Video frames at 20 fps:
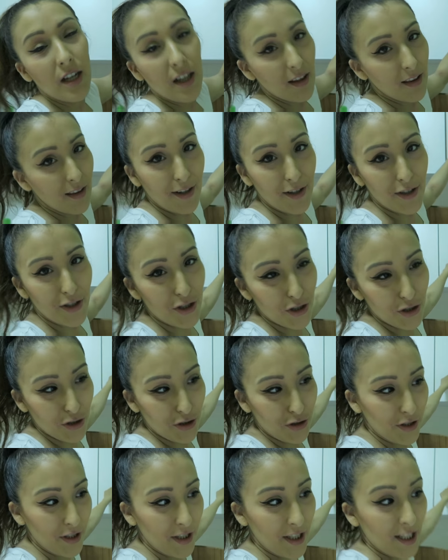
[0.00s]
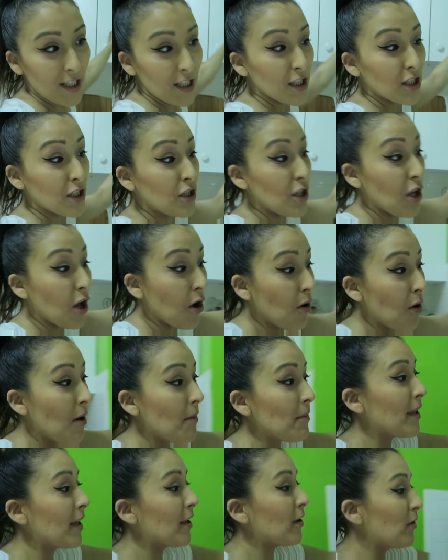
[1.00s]
A lot of sugar in it. So
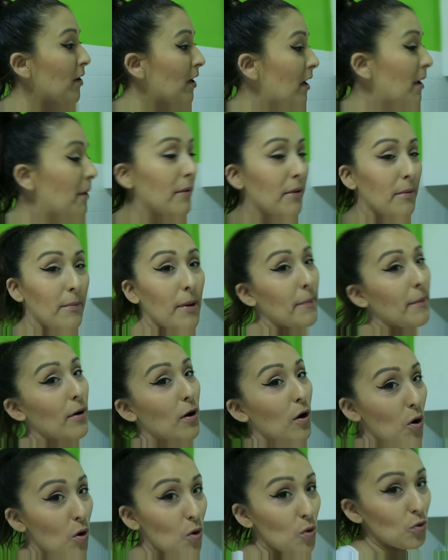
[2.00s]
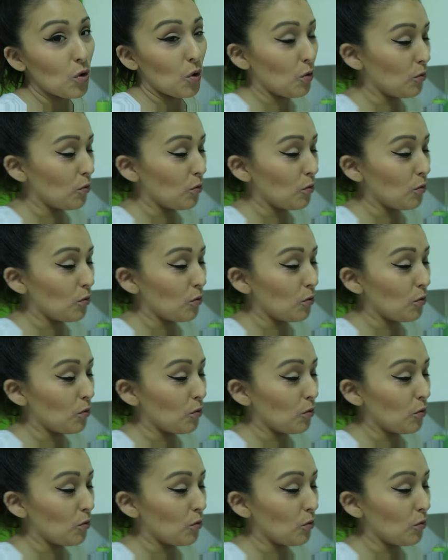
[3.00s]
I'm like, okay, I'm going to make my own